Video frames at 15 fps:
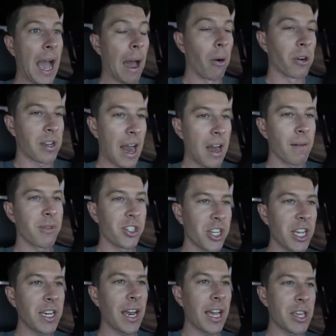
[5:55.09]
our tire
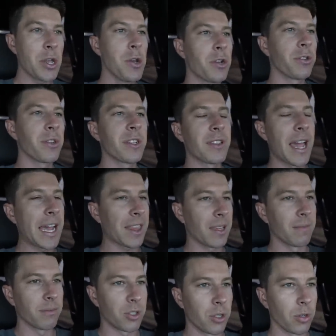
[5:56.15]
machine, I usually take
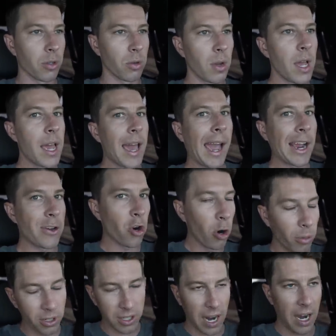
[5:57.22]
them to a
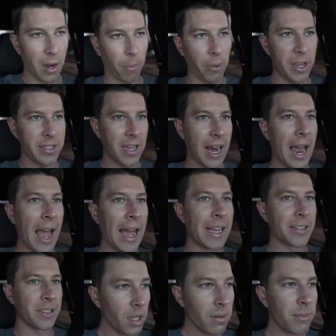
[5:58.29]
normal tire place that
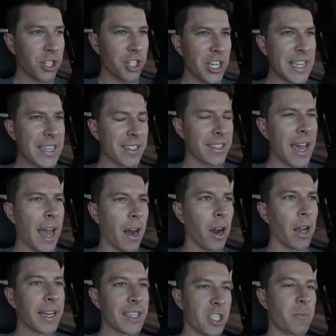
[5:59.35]
has machines that
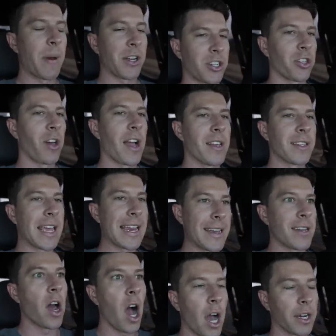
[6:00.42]
can specialize
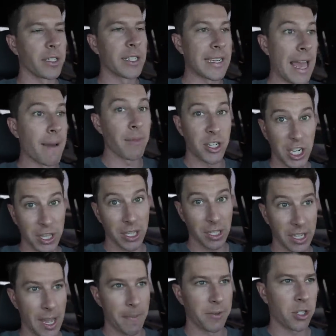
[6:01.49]
in not damaging the
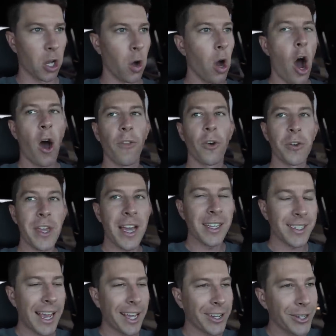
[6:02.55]
lip. So although
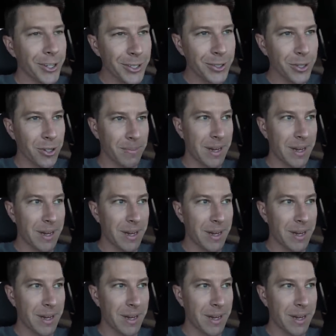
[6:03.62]
yes, I could do it